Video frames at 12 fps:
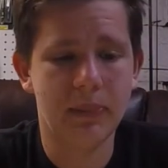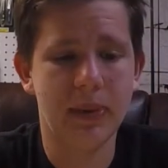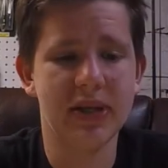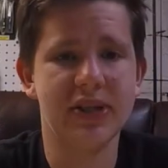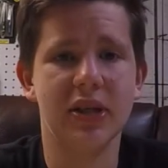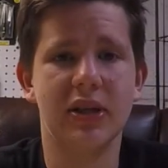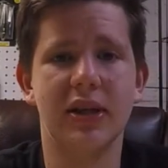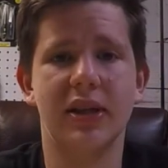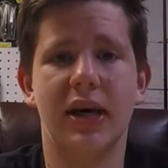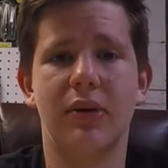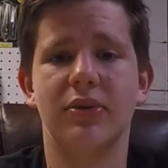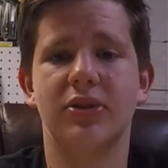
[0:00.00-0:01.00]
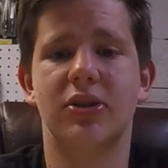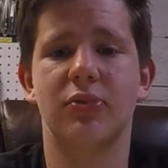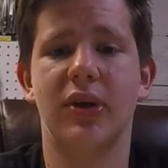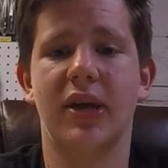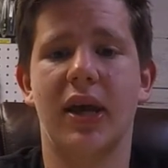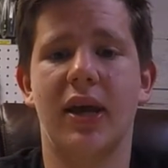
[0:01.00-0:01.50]
basically that was the
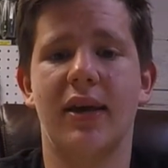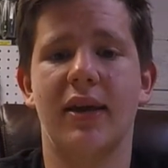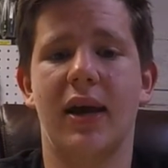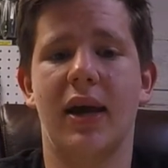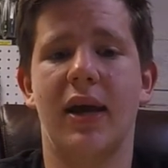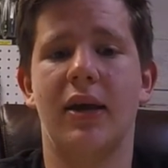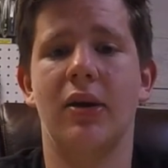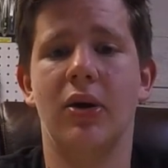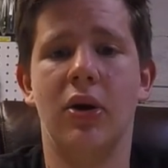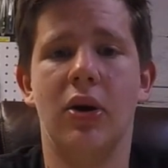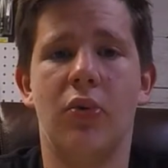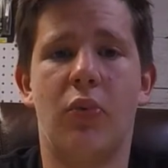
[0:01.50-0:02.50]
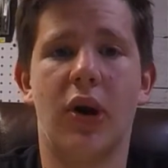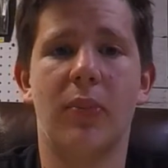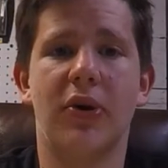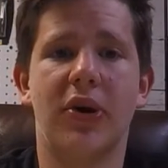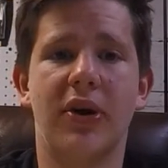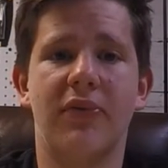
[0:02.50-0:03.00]
weekend, and what I'm
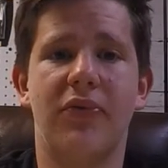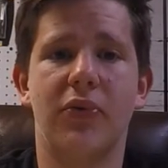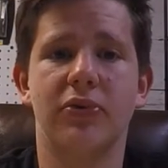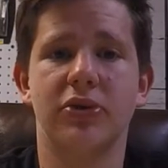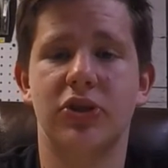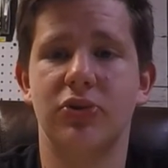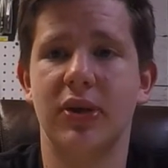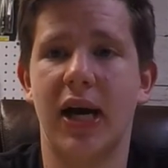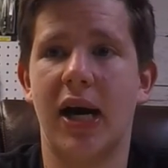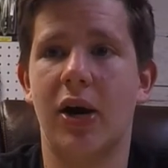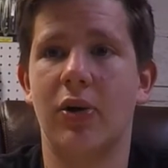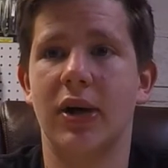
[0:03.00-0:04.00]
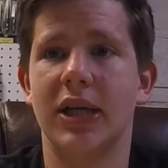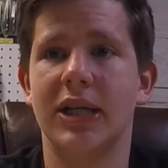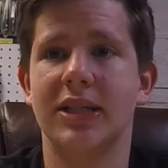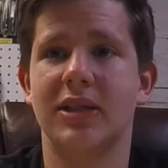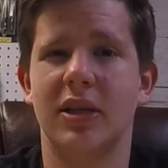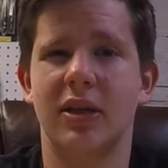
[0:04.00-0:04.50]
looking forward to now
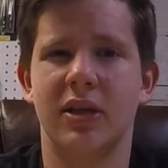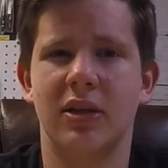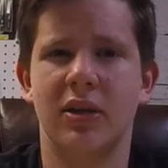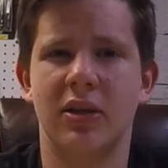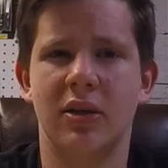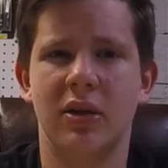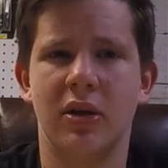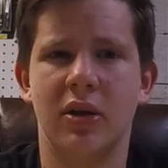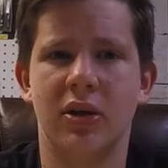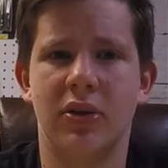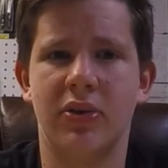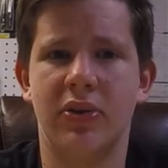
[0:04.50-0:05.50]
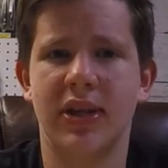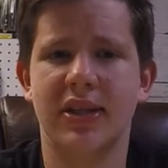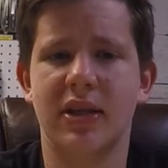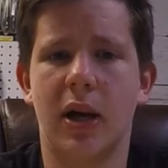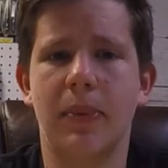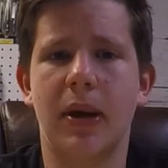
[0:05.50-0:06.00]
is in
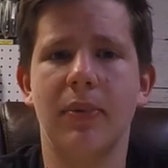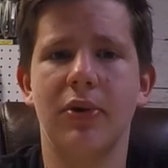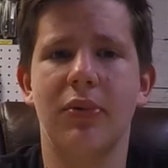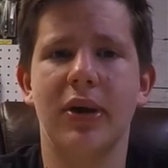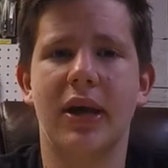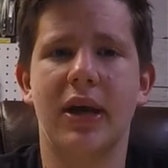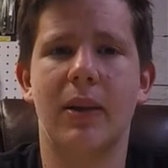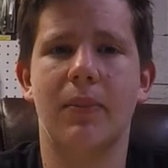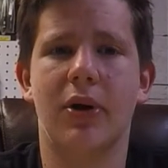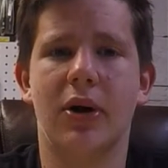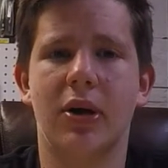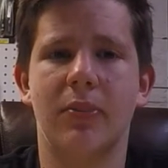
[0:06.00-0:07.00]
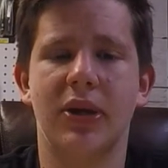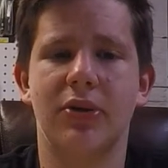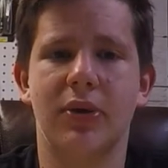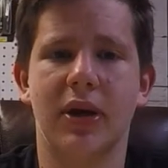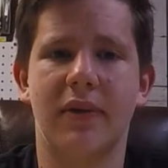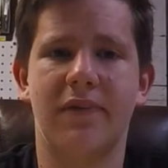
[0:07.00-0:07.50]
this upcoming weekend, I'm not going to be
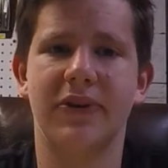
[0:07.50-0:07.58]
doing any